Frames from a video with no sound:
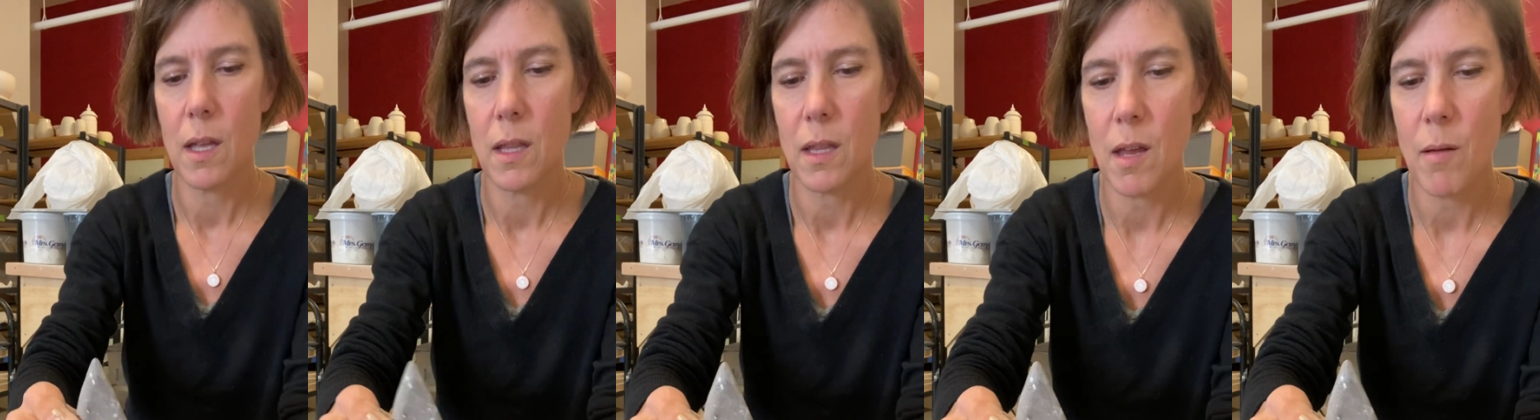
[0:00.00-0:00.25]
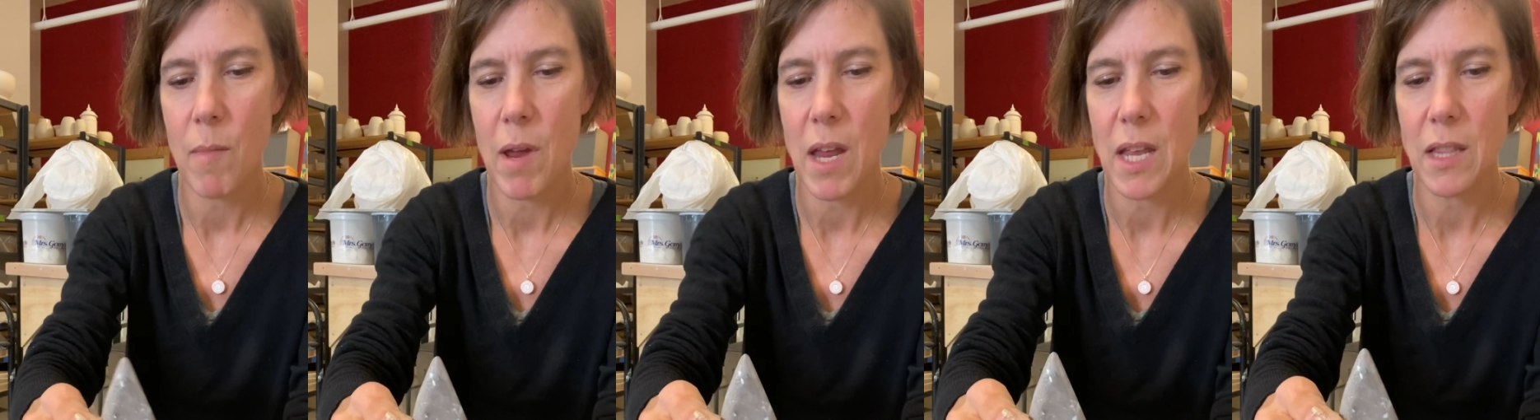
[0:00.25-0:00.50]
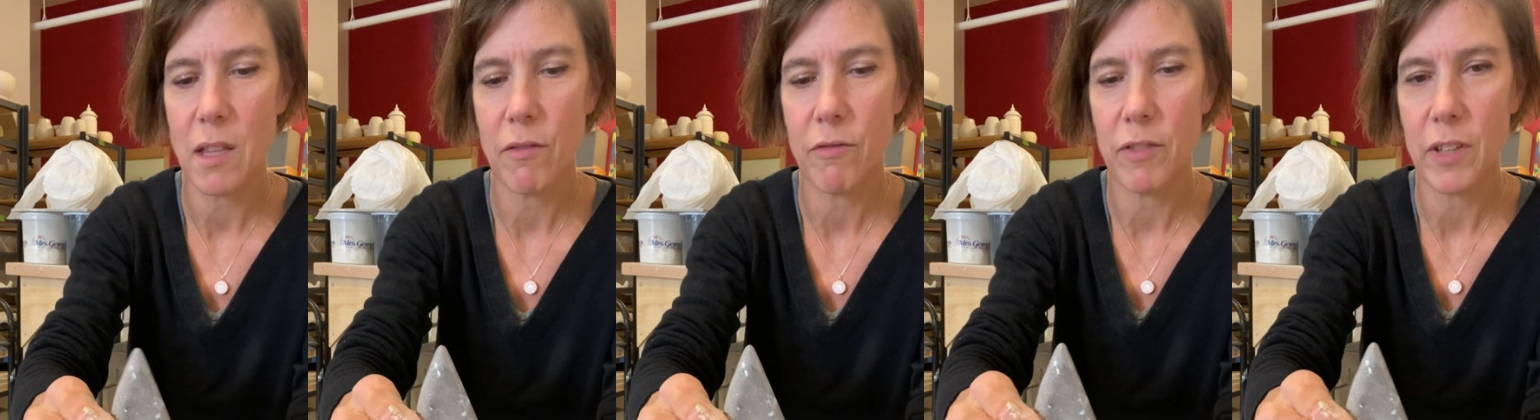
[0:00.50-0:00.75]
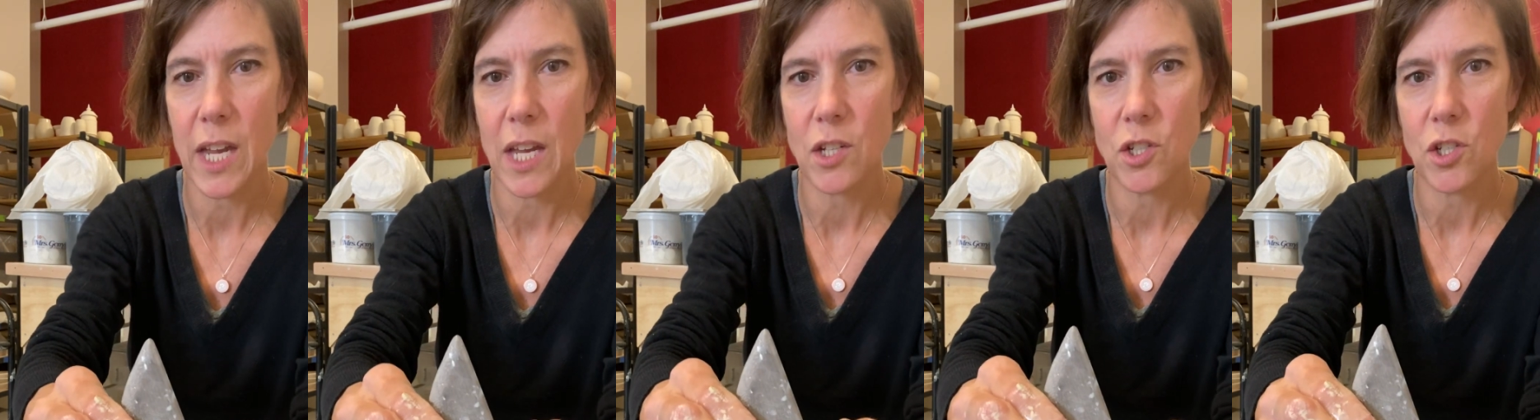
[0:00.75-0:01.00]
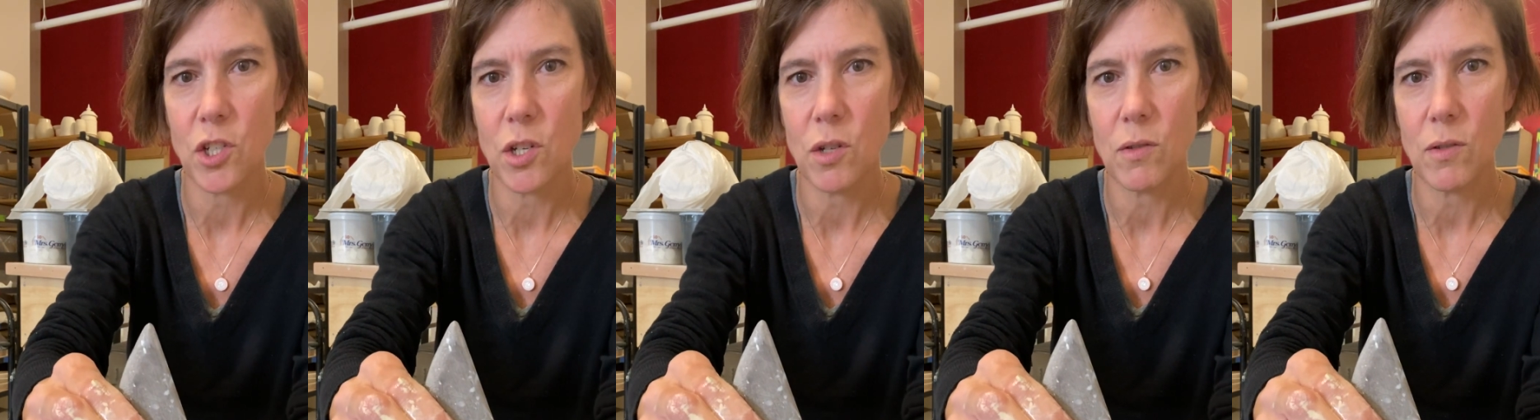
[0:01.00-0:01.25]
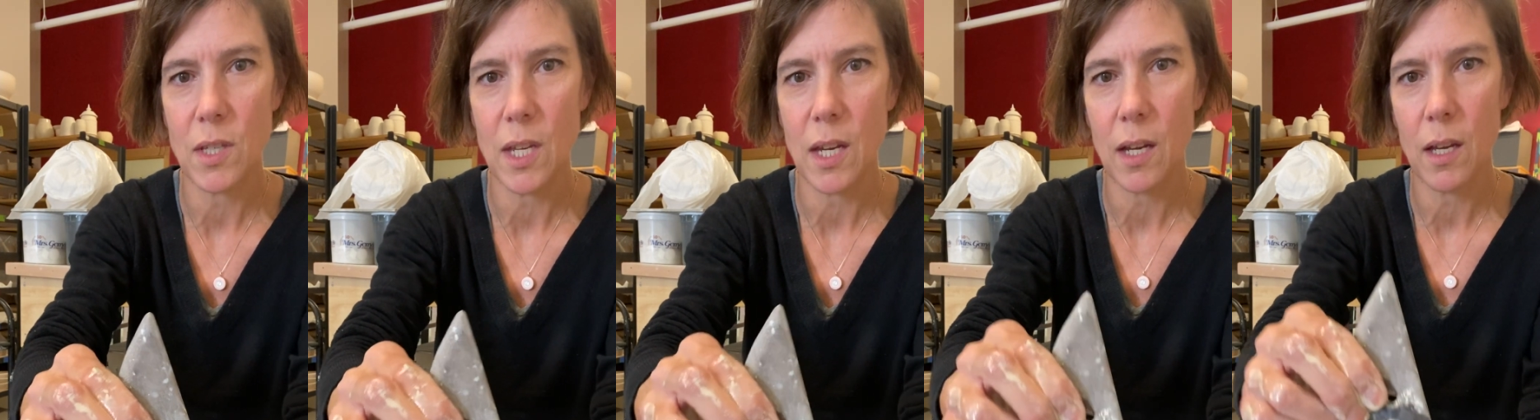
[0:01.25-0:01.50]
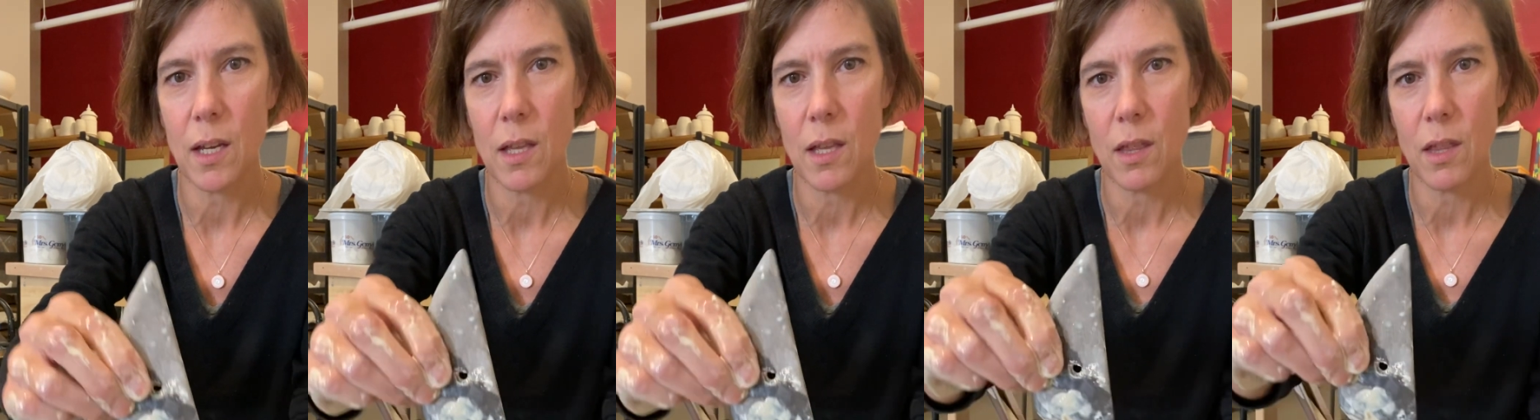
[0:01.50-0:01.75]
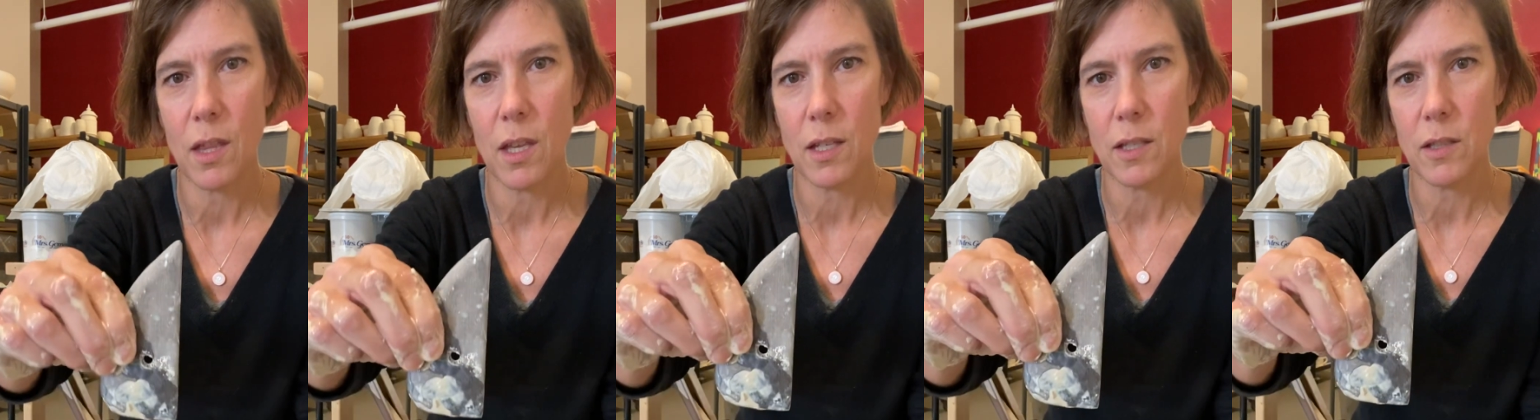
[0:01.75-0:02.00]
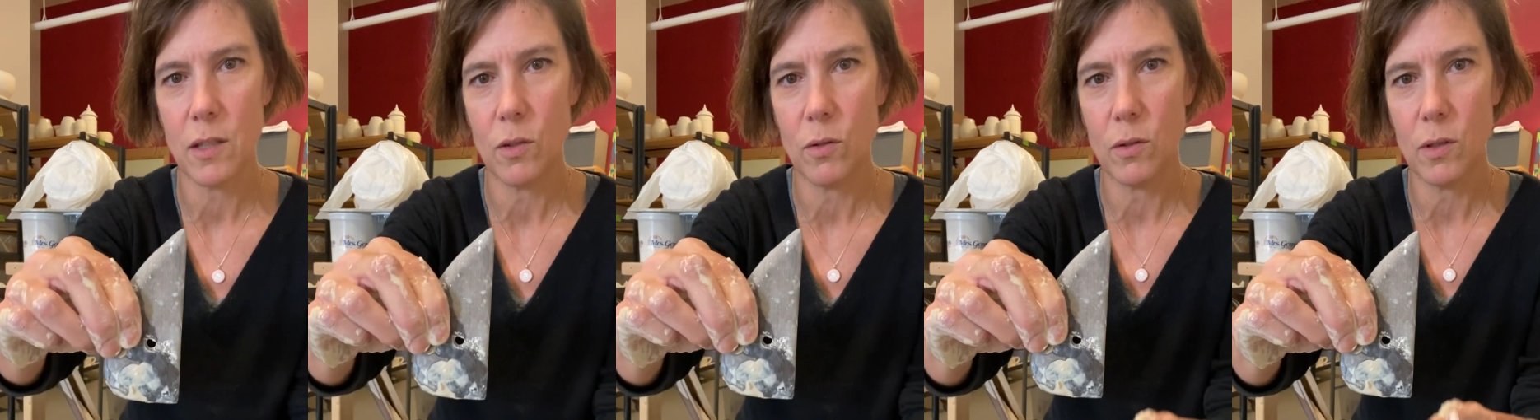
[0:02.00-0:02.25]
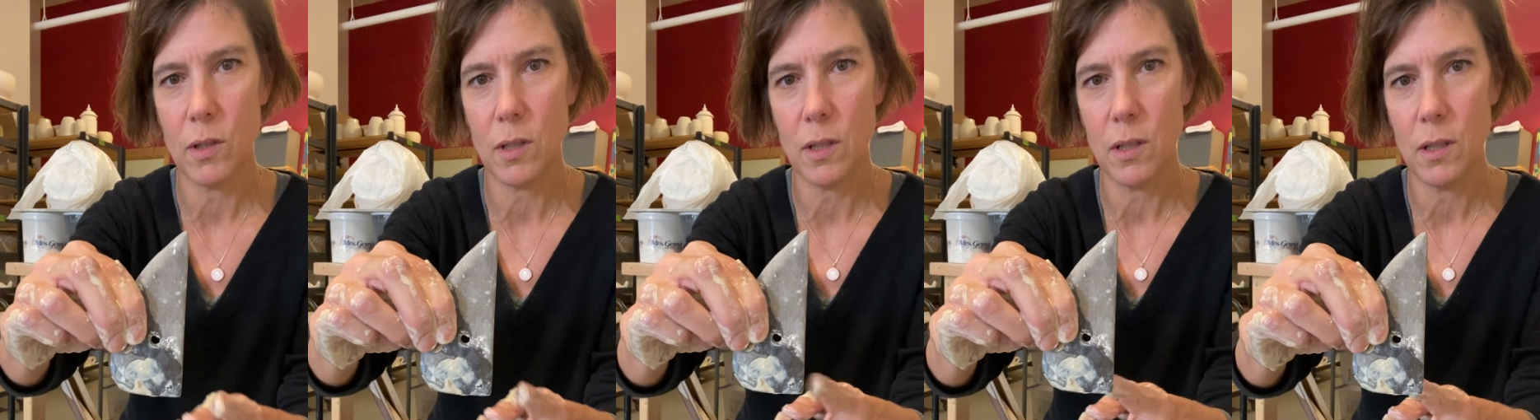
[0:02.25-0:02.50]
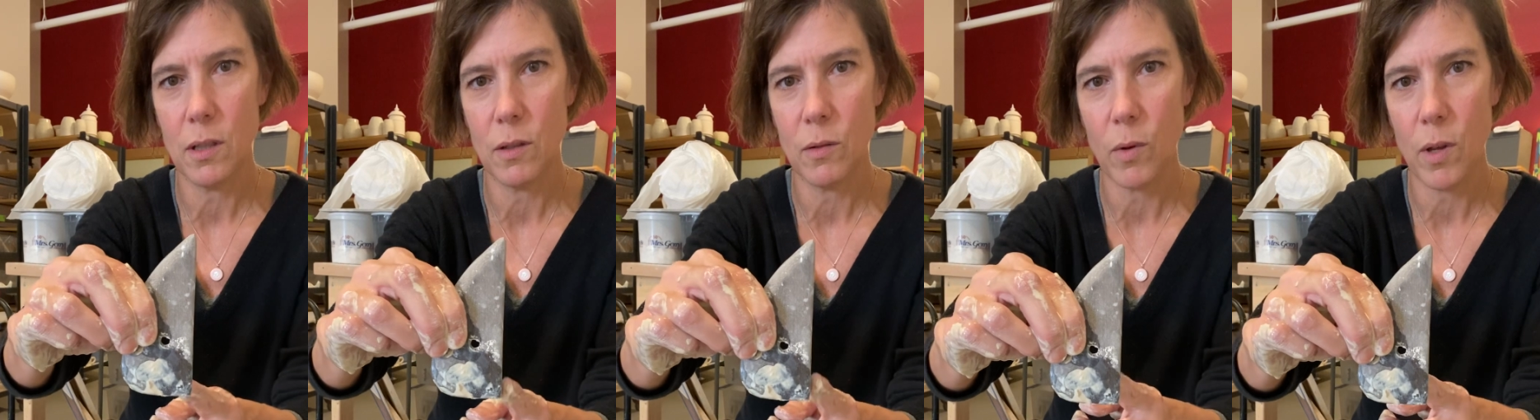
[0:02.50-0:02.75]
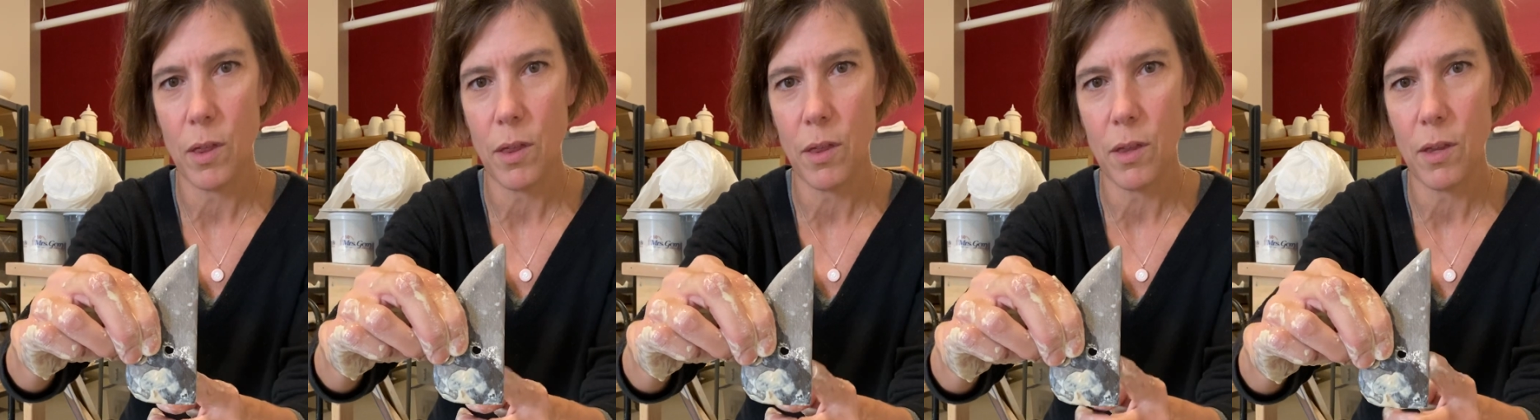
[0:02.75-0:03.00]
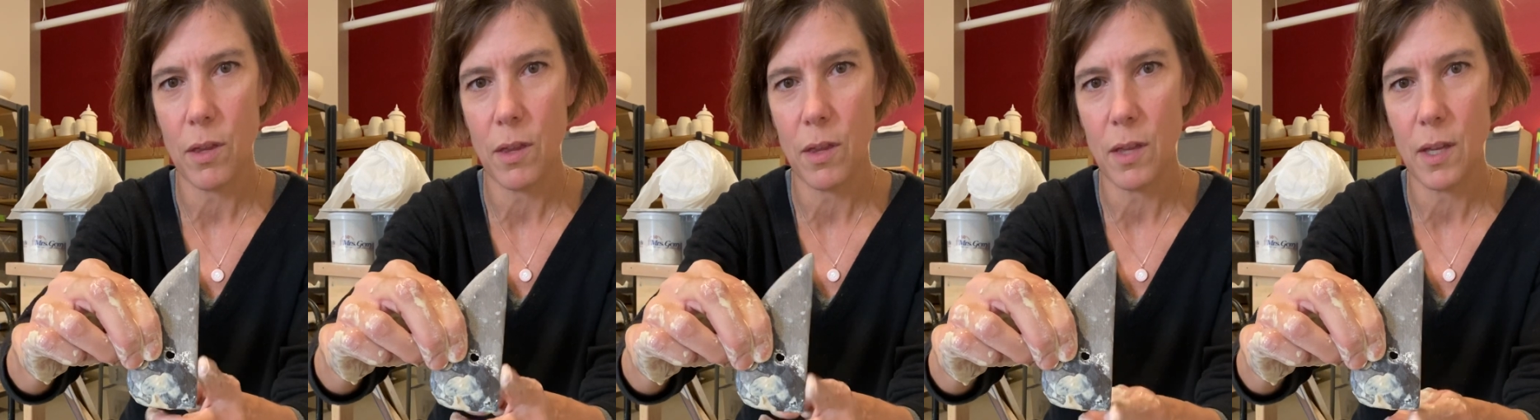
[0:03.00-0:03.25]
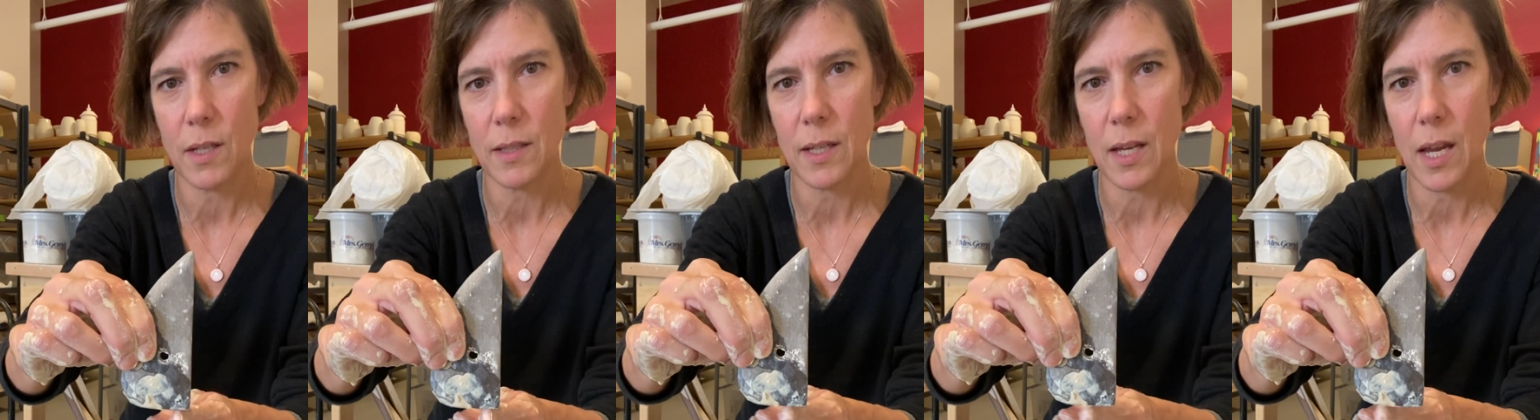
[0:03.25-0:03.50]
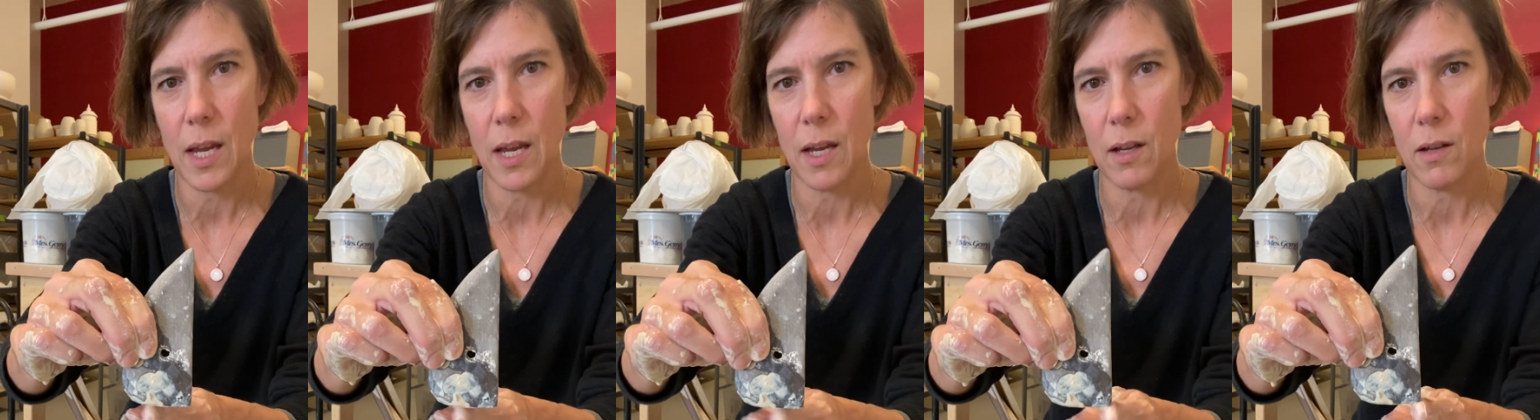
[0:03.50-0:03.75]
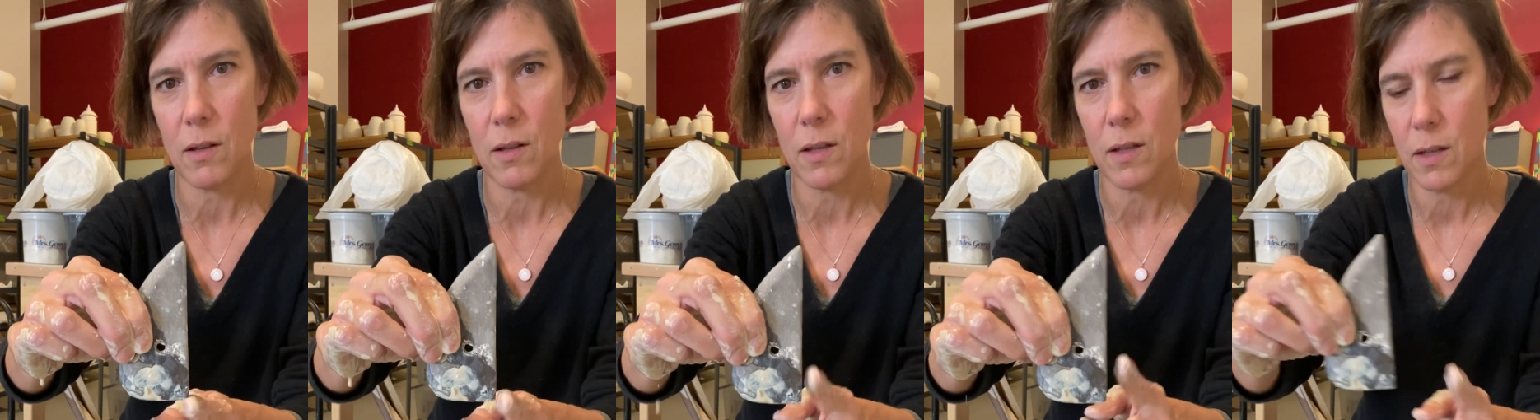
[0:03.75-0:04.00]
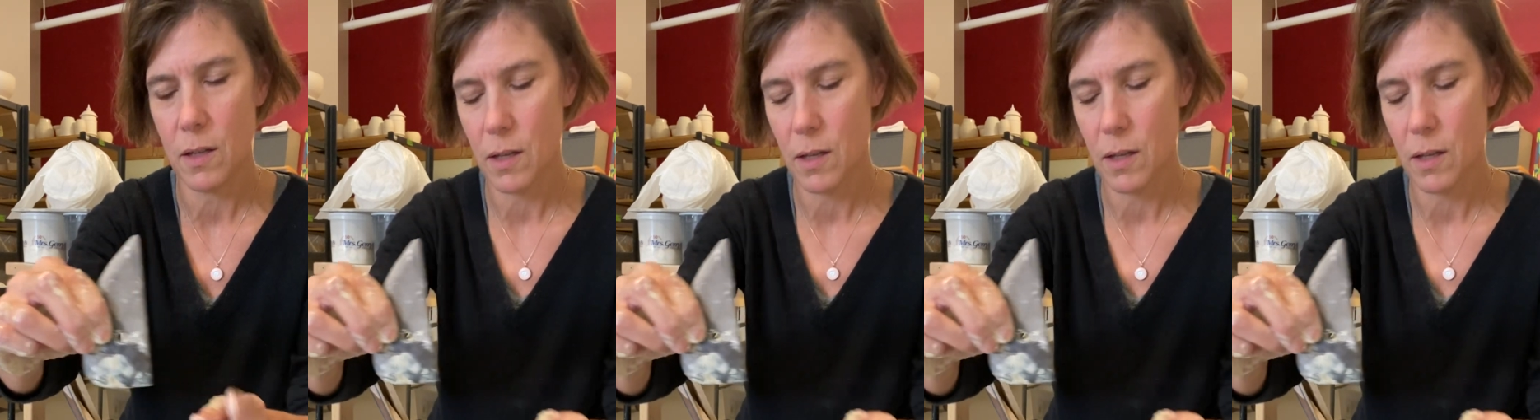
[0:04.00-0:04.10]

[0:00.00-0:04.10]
made the flange using this tool with this angle.